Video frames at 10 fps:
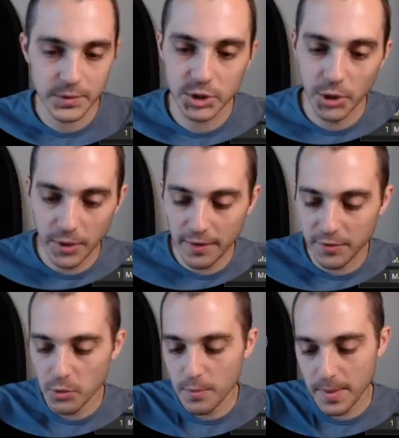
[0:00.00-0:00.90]
So
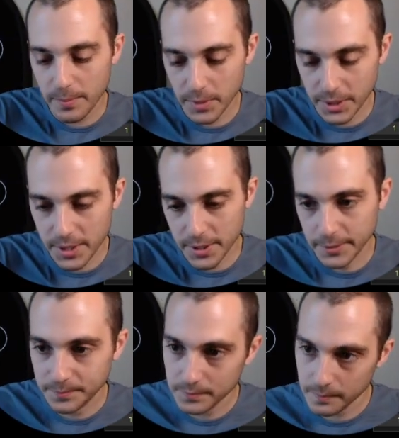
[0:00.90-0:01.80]
if you remember
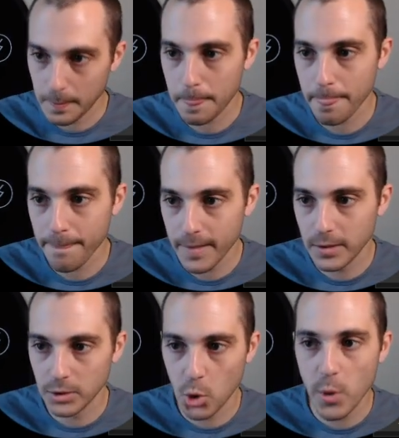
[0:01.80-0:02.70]
here,
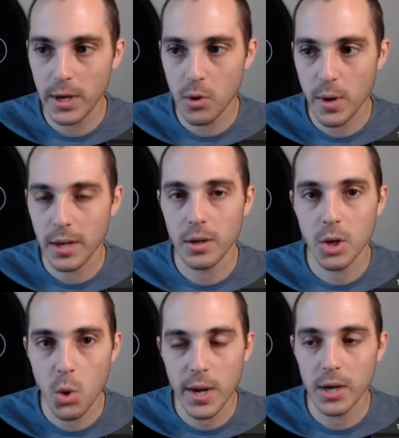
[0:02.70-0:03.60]
quick
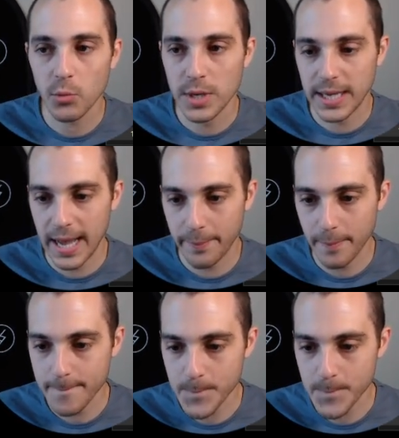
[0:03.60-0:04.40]
recap.